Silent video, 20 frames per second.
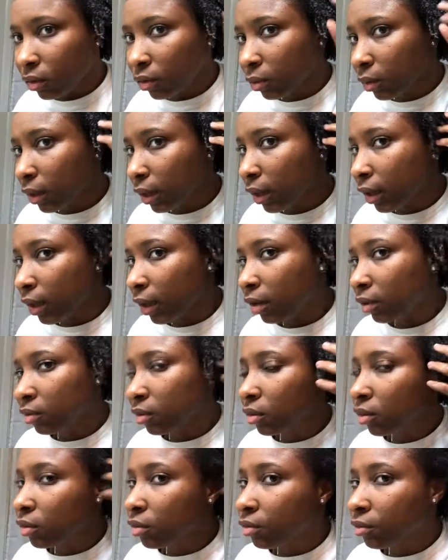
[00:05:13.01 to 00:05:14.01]
is what I have
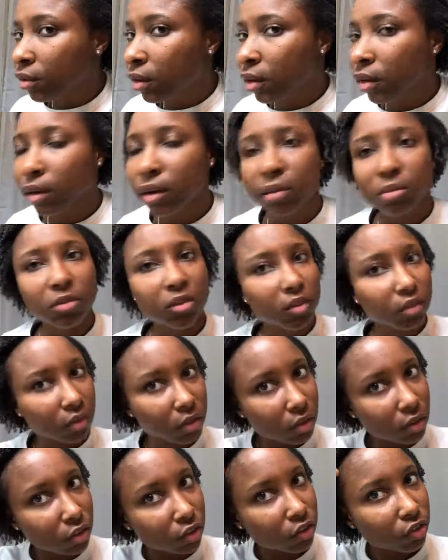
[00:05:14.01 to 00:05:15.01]
so far. I'm just
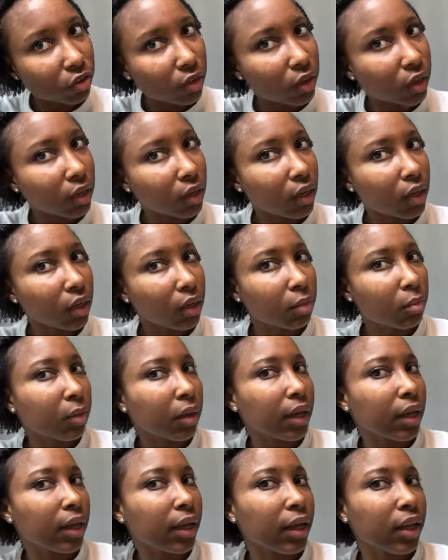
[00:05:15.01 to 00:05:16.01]
gonna try and lay
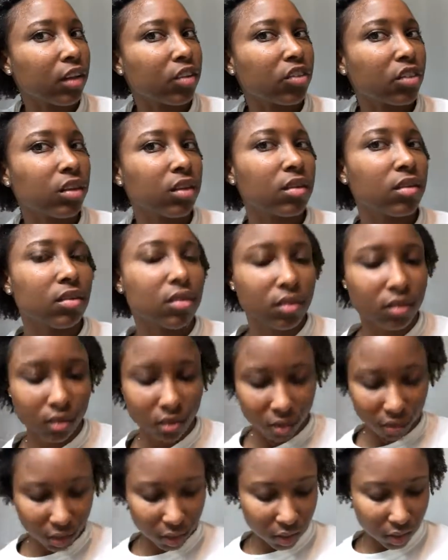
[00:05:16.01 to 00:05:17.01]
my edges
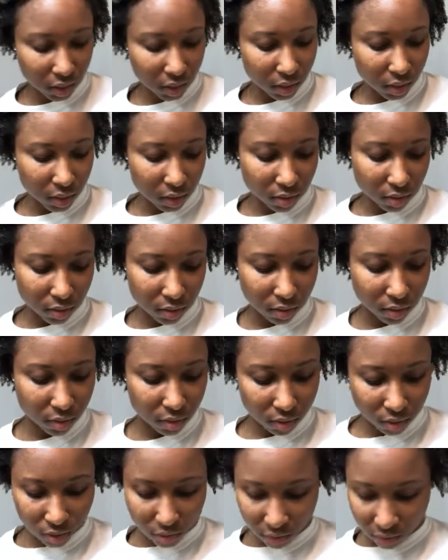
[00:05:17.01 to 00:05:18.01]
and
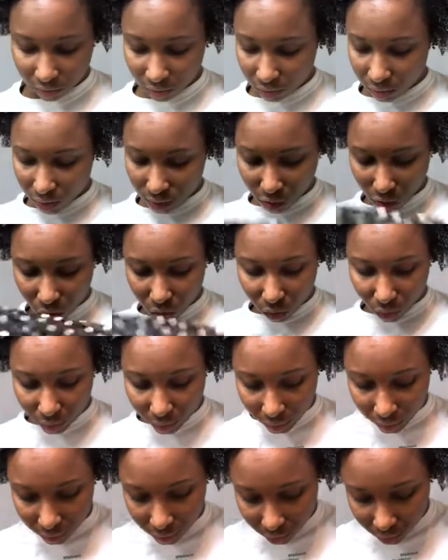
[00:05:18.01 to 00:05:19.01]
see how
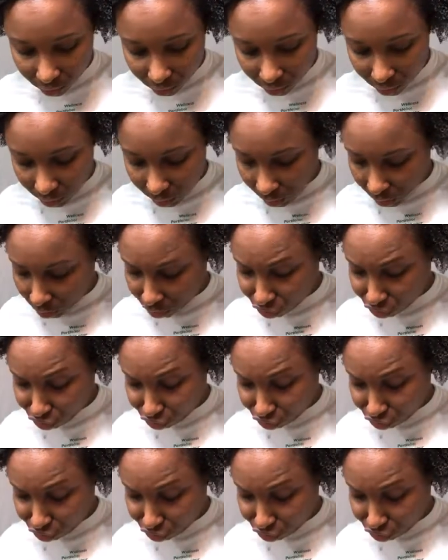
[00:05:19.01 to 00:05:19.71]
well this thing